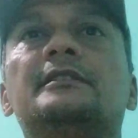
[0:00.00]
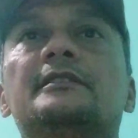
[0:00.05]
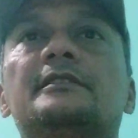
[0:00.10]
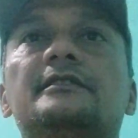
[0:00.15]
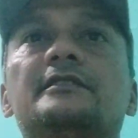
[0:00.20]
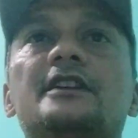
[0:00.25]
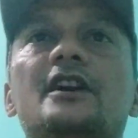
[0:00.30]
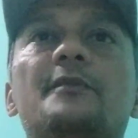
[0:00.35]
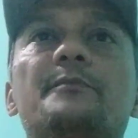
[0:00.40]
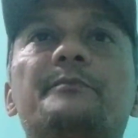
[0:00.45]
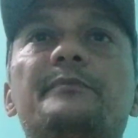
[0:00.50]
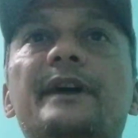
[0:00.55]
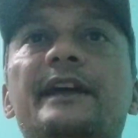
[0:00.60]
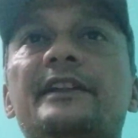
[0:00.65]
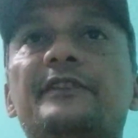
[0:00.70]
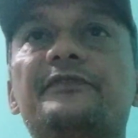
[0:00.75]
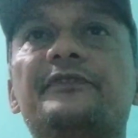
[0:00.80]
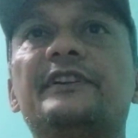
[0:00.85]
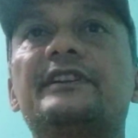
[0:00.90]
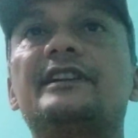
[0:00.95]
Now
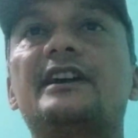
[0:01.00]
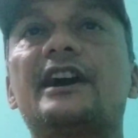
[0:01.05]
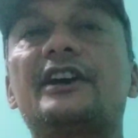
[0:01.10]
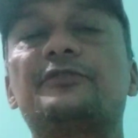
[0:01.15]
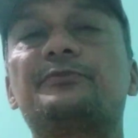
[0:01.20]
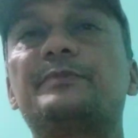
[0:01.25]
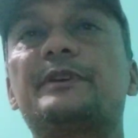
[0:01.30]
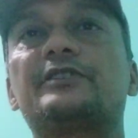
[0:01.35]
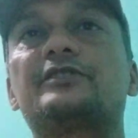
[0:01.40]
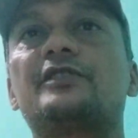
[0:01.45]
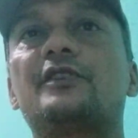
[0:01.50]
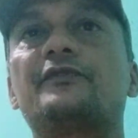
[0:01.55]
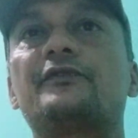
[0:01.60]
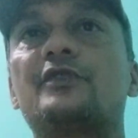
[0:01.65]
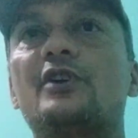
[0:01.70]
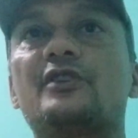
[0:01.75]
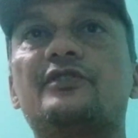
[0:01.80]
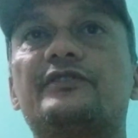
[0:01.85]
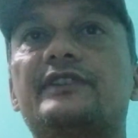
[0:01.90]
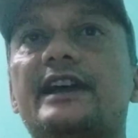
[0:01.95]
benefit aspect of
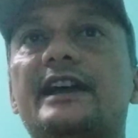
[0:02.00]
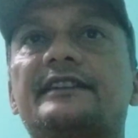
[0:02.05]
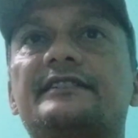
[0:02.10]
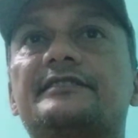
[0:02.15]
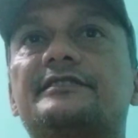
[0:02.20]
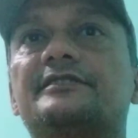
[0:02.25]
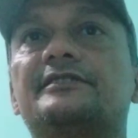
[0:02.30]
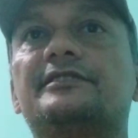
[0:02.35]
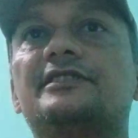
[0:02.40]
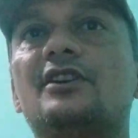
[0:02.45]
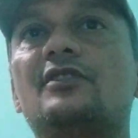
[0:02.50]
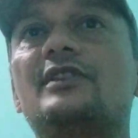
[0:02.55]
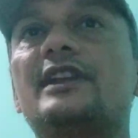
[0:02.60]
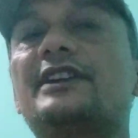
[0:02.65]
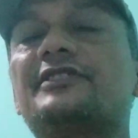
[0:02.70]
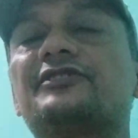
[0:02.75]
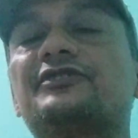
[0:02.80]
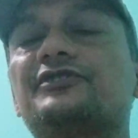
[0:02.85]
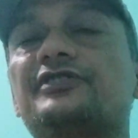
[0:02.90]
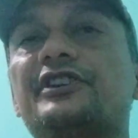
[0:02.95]
contract. Now
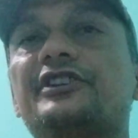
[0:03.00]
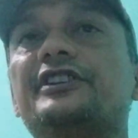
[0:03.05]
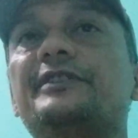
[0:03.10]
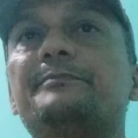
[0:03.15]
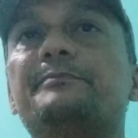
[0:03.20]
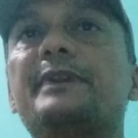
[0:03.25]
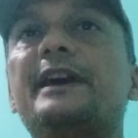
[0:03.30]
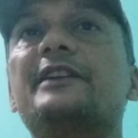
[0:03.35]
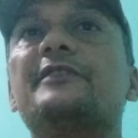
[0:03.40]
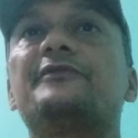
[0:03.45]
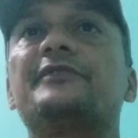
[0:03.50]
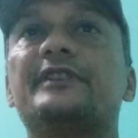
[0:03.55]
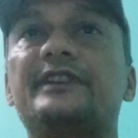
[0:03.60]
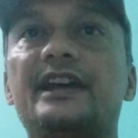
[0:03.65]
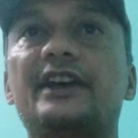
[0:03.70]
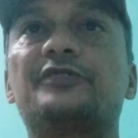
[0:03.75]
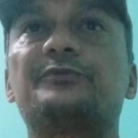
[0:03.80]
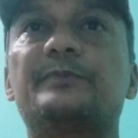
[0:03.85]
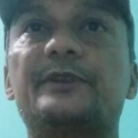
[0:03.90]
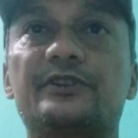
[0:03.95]
let's study benefit
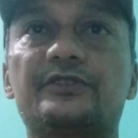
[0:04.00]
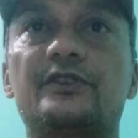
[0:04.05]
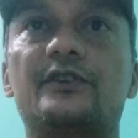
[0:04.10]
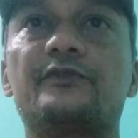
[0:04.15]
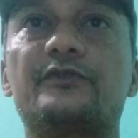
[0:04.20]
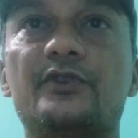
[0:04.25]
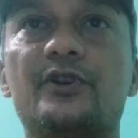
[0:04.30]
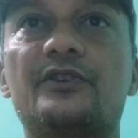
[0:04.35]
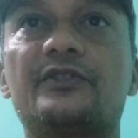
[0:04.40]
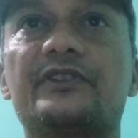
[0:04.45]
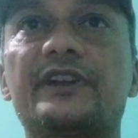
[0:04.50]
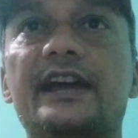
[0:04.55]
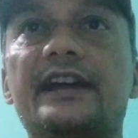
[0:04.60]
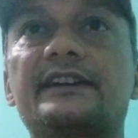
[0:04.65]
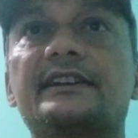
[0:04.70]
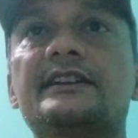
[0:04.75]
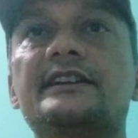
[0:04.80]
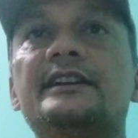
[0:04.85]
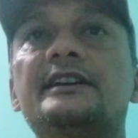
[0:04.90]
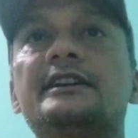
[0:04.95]
aspect of
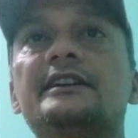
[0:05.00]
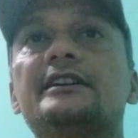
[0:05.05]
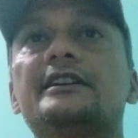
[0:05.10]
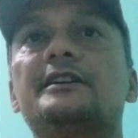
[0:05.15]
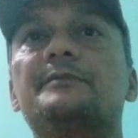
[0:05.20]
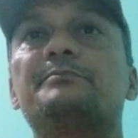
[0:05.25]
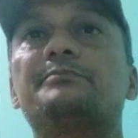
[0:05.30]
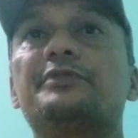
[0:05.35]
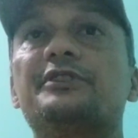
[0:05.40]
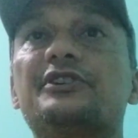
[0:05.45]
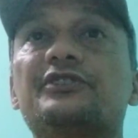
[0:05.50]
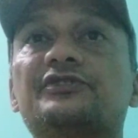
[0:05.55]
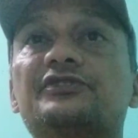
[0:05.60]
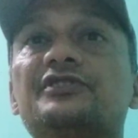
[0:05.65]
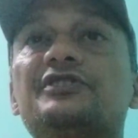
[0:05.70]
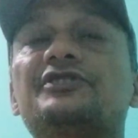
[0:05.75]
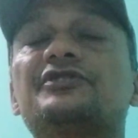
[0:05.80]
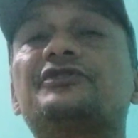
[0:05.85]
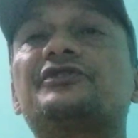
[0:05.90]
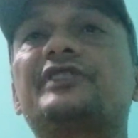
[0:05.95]
contract. A
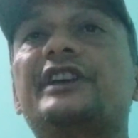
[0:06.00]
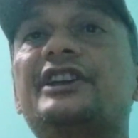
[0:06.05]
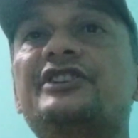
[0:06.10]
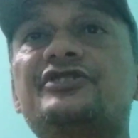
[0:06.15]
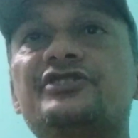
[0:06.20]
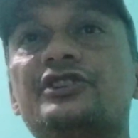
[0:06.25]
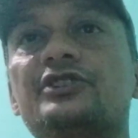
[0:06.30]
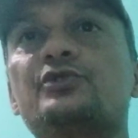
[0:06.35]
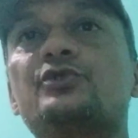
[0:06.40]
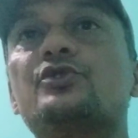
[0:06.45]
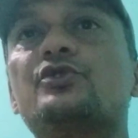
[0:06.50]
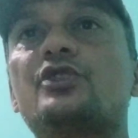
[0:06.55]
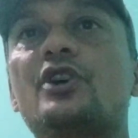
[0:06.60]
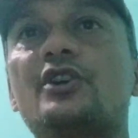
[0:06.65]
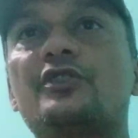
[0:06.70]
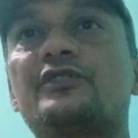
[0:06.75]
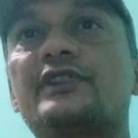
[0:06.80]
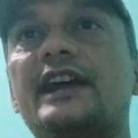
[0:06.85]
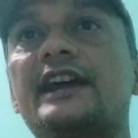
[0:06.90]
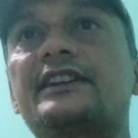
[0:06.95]
person stranger to
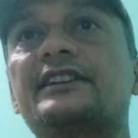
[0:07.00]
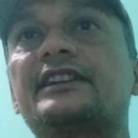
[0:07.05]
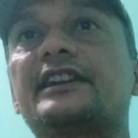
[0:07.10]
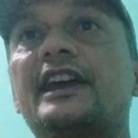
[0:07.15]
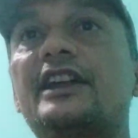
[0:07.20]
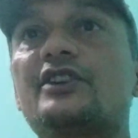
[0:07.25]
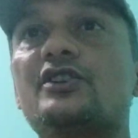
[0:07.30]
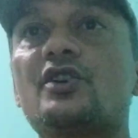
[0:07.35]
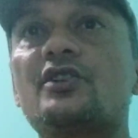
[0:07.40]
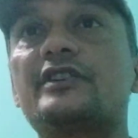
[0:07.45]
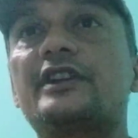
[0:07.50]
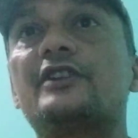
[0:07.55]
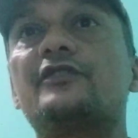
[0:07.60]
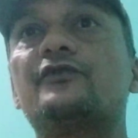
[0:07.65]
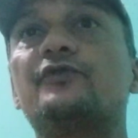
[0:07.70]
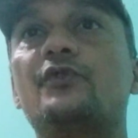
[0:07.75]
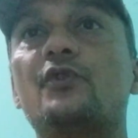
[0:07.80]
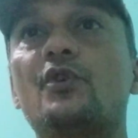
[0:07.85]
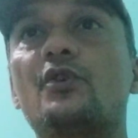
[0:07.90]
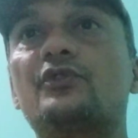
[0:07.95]
contract cannot
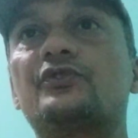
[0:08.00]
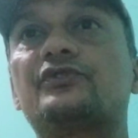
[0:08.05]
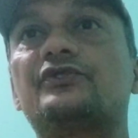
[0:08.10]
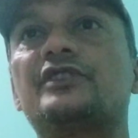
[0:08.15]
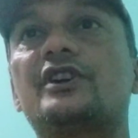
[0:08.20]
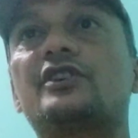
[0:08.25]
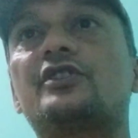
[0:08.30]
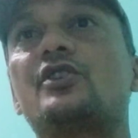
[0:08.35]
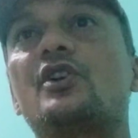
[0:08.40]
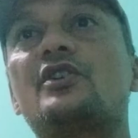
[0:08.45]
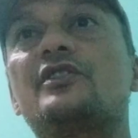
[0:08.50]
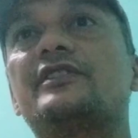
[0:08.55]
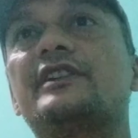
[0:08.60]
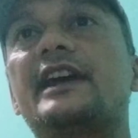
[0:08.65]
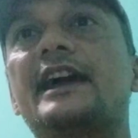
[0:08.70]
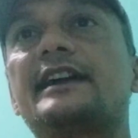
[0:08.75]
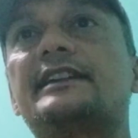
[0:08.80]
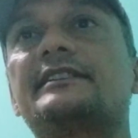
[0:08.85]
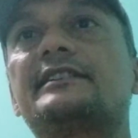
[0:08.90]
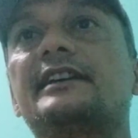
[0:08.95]
enforce the
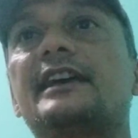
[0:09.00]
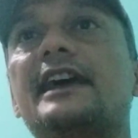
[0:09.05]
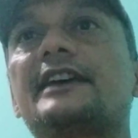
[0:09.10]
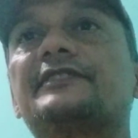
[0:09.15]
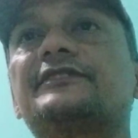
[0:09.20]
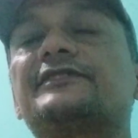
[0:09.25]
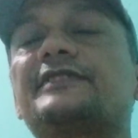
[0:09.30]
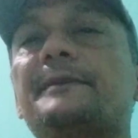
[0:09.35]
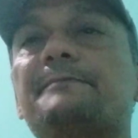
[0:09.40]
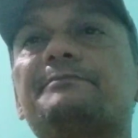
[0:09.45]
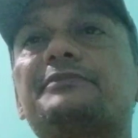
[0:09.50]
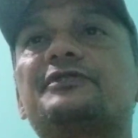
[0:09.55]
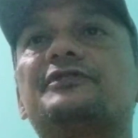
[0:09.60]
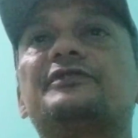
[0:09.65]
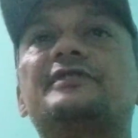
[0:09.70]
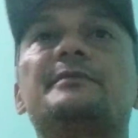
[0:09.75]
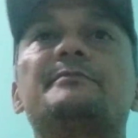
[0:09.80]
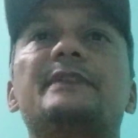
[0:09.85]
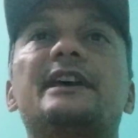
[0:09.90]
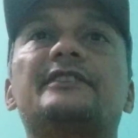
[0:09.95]
contract except
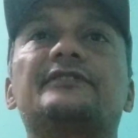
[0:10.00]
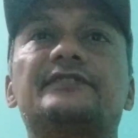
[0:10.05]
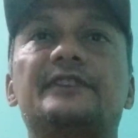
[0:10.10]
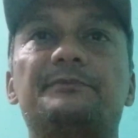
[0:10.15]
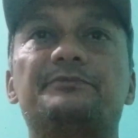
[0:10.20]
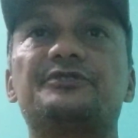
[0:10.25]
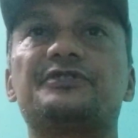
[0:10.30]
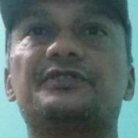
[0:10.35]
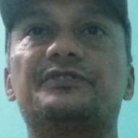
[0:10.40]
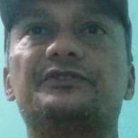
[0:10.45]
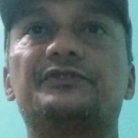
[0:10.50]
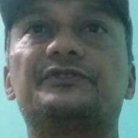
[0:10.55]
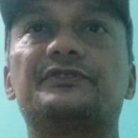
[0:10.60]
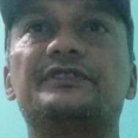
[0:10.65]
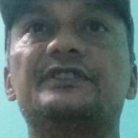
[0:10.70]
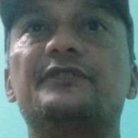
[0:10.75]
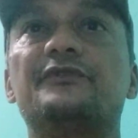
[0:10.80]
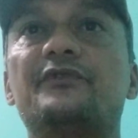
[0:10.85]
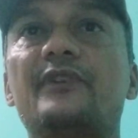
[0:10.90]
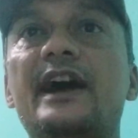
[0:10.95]
some exceptions
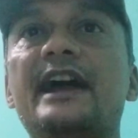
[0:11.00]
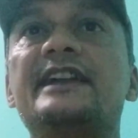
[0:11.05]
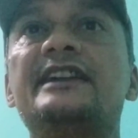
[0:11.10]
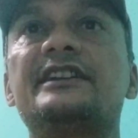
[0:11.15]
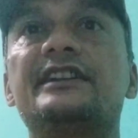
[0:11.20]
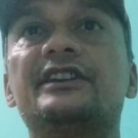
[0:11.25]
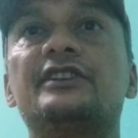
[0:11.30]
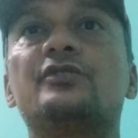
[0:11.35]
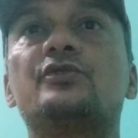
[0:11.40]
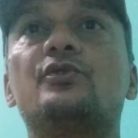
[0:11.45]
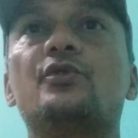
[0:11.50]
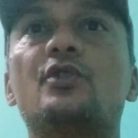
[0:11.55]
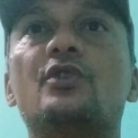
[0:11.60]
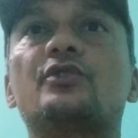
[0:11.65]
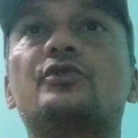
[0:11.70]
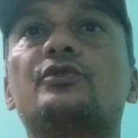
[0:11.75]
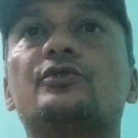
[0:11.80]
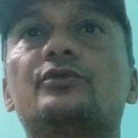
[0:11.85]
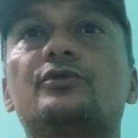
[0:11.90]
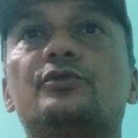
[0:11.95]
defined in
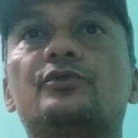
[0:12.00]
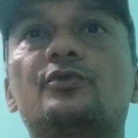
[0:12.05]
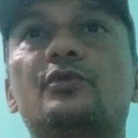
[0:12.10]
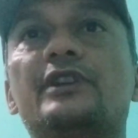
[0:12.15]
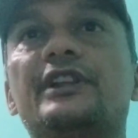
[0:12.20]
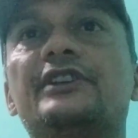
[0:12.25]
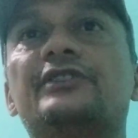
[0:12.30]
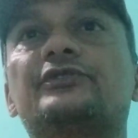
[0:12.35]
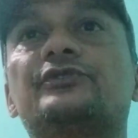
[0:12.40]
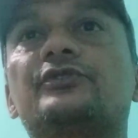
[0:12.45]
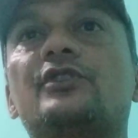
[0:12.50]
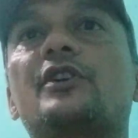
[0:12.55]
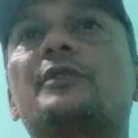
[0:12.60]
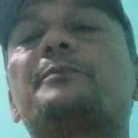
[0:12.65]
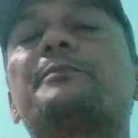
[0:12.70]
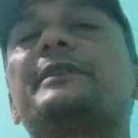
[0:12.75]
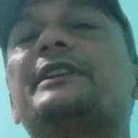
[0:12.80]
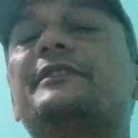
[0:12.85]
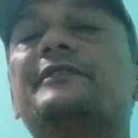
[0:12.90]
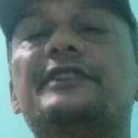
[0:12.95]
court rulings
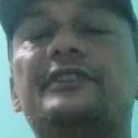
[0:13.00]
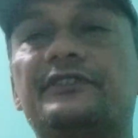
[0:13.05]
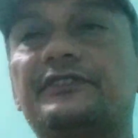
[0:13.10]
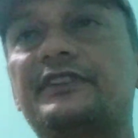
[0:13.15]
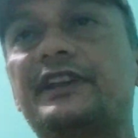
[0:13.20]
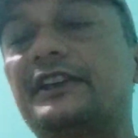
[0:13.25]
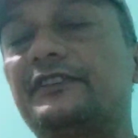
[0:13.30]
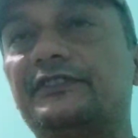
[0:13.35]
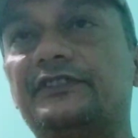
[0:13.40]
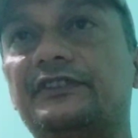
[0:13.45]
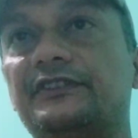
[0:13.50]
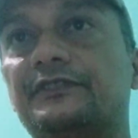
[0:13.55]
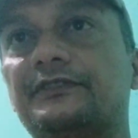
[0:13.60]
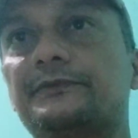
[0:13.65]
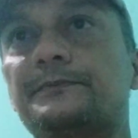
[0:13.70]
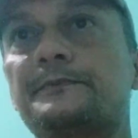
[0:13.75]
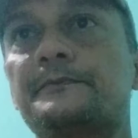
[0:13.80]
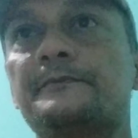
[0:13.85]
or previous cases.